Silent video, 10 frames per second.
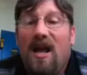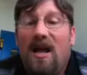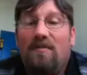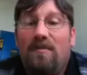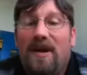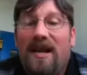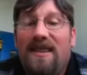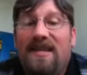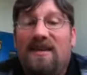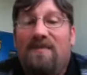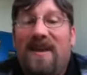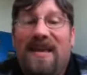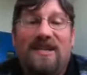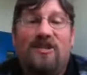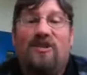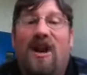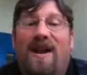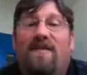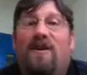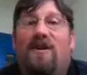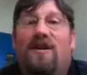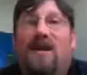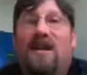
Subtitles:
But I think the biggest driver